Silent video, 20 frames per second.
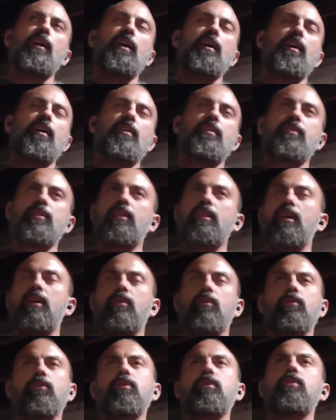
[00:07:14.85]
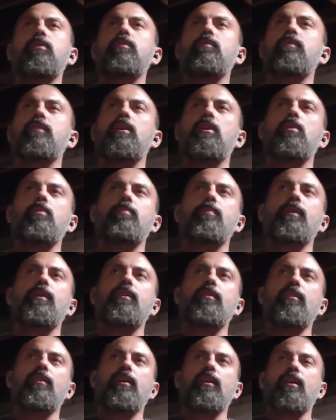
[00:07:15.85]
I, I said that earlier in the video,
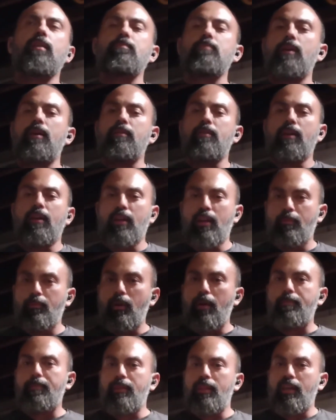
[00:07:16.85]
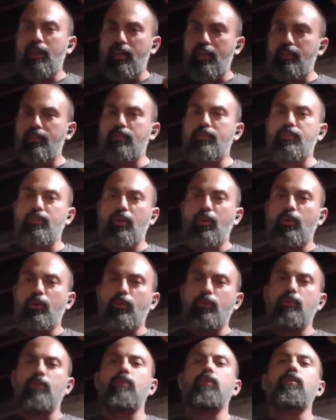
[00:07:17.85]
but like I'm, I, and I'm repping that,
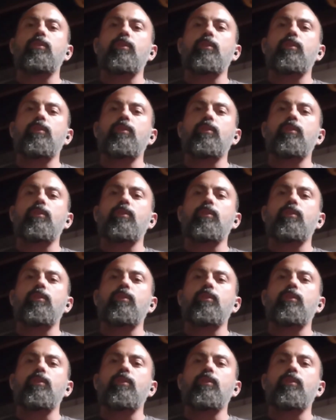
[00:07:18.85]
so